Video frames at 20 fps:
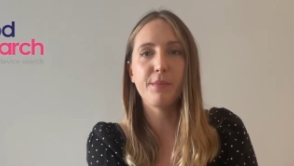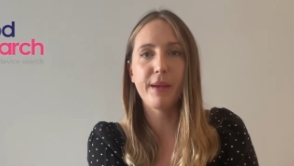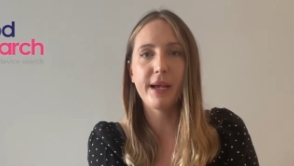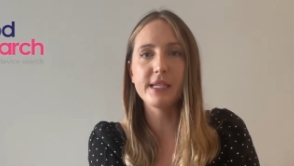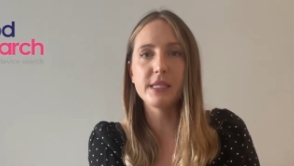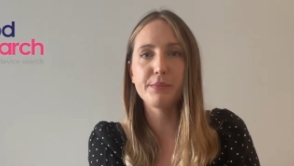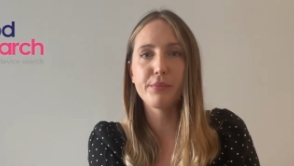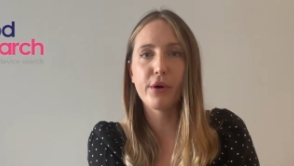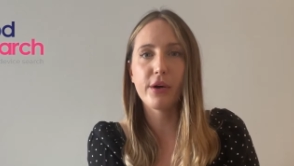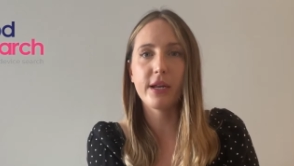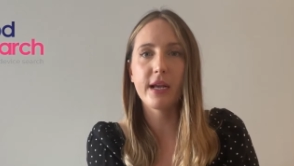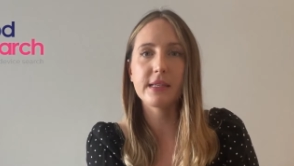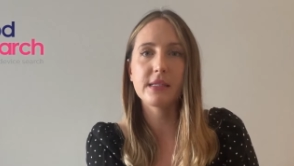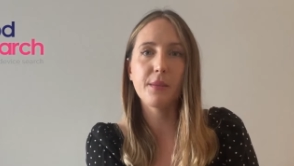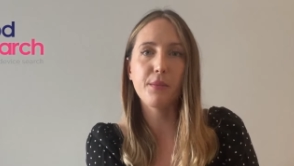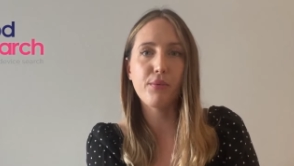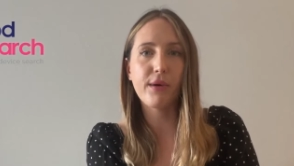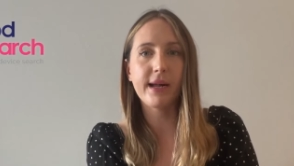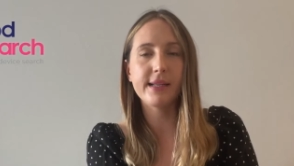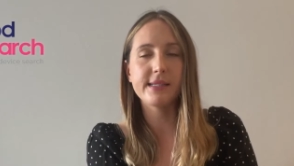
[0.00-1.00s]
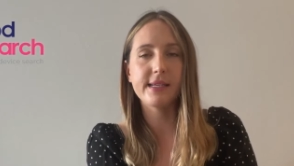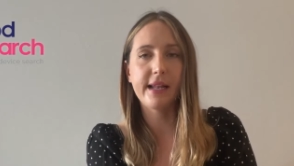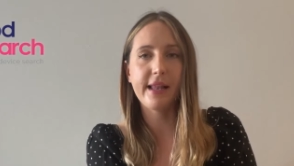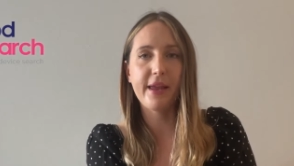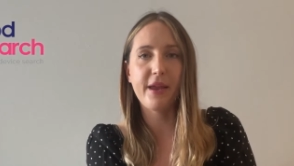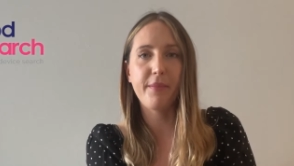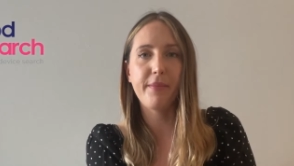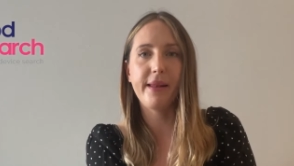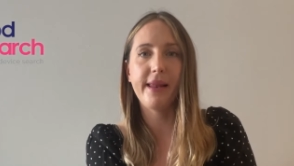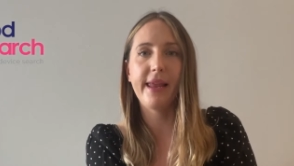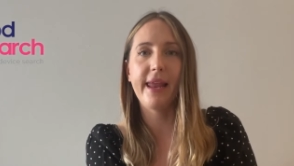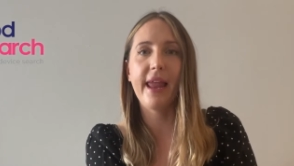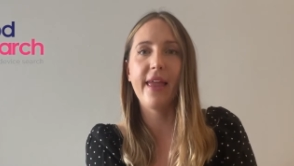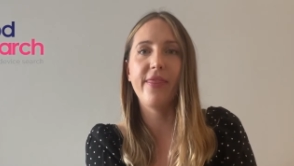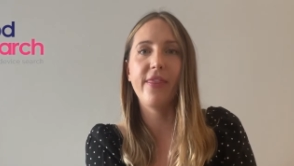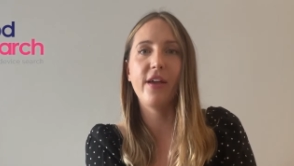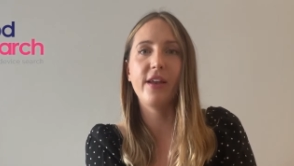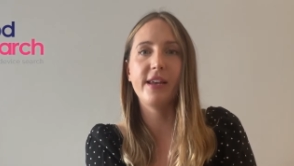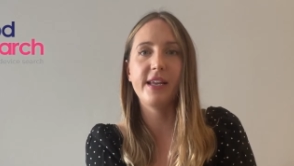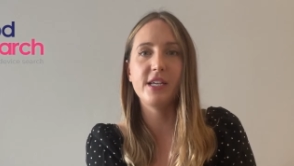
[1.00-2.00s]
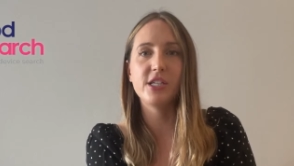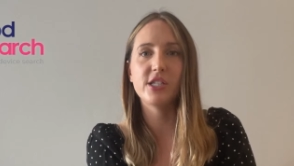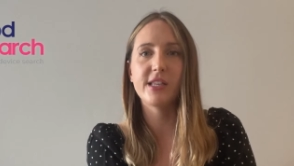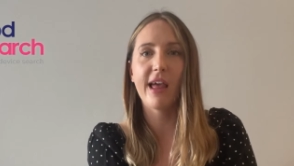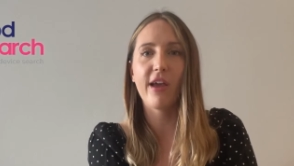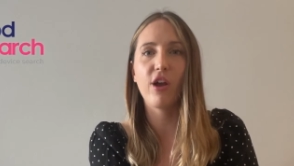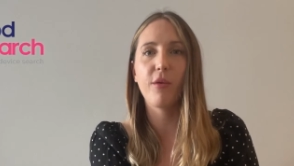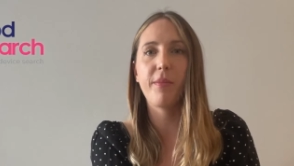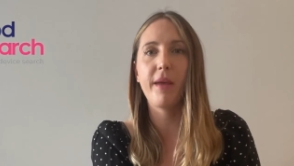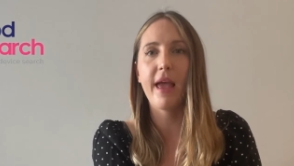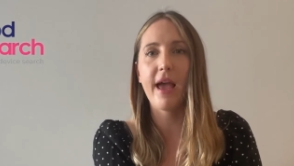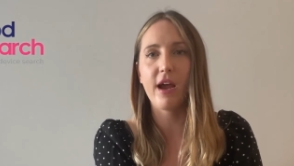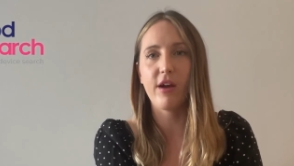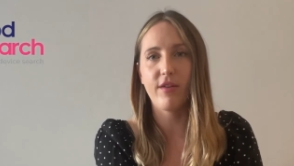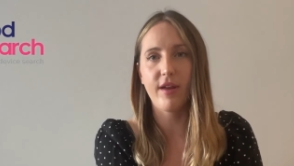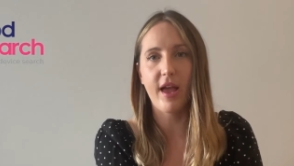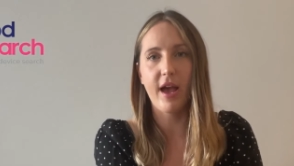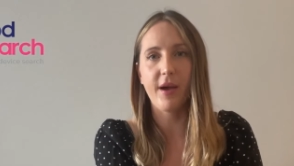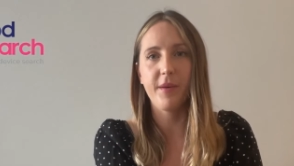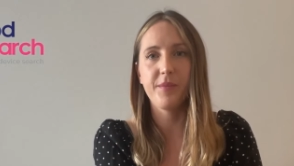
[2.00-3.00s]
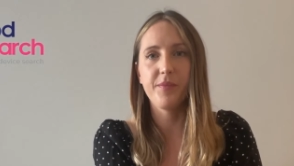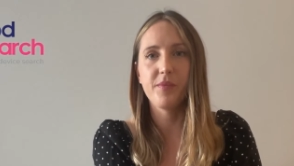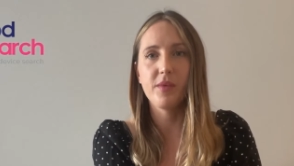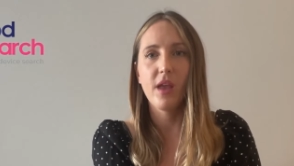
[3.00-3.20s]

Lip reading: best products and brands globally in their niche therapy area.